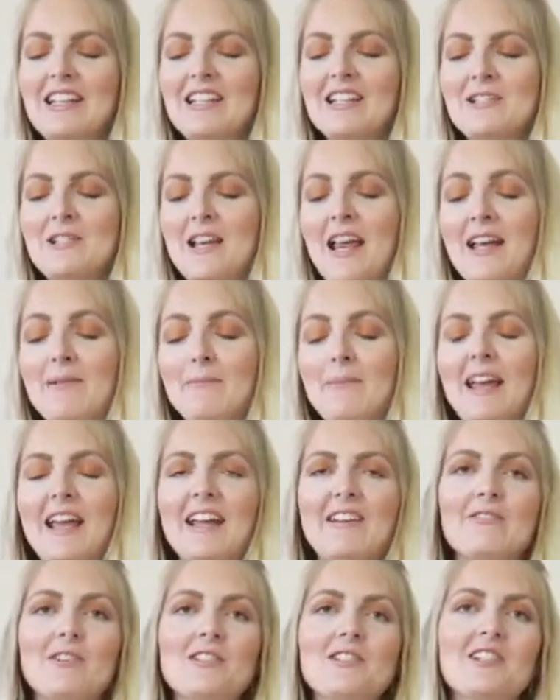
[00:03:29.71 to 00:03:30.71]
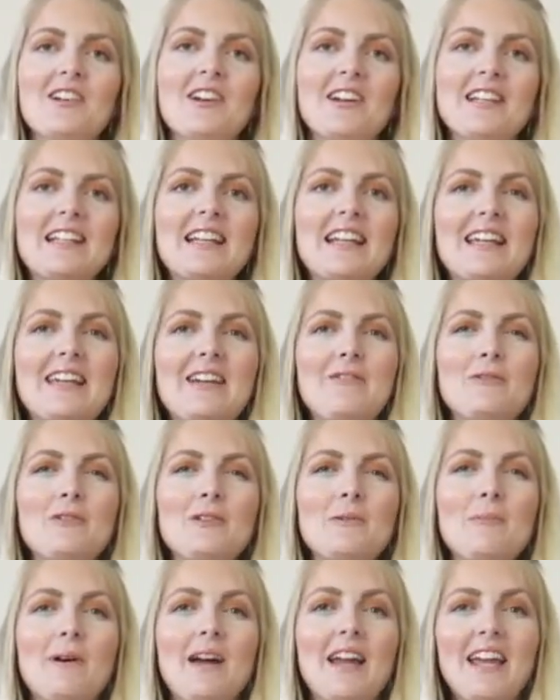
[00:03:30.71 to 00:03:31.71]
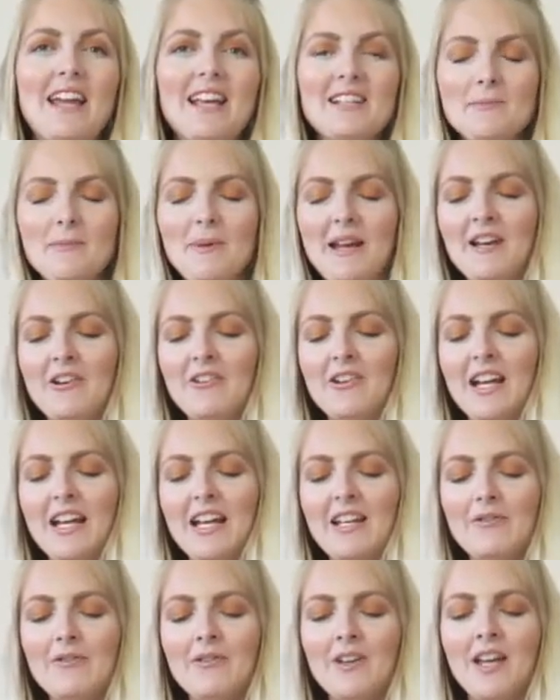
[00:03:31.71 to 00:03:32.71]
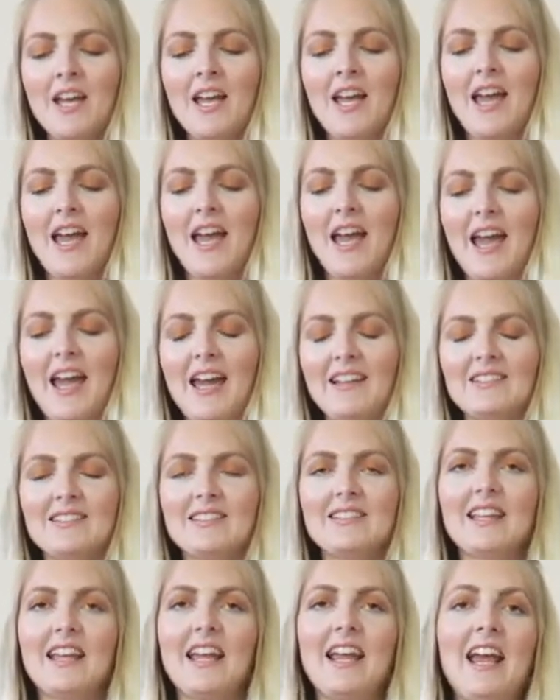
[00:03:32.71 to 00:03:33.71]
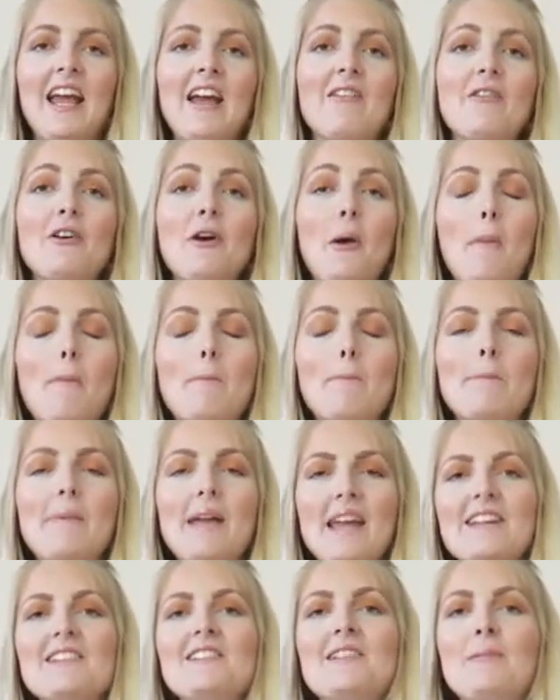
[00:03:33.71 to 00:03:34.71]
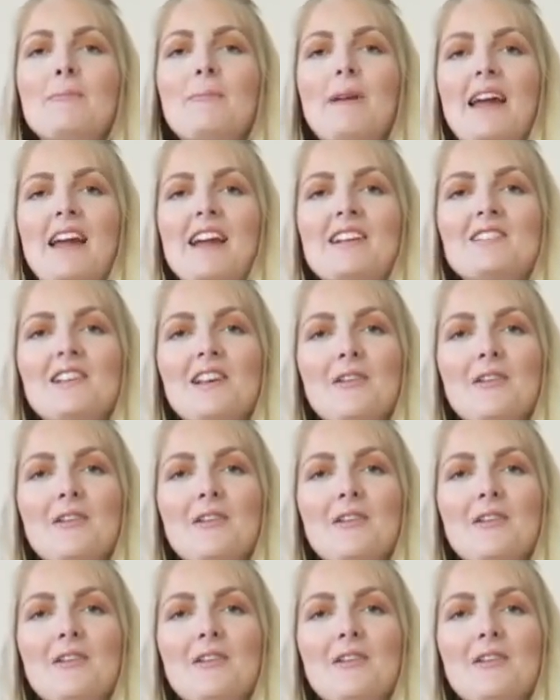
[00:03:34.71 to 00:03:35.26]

This handbag was kindly gifted by HANDBAGCRAVE, and they have amazing bags.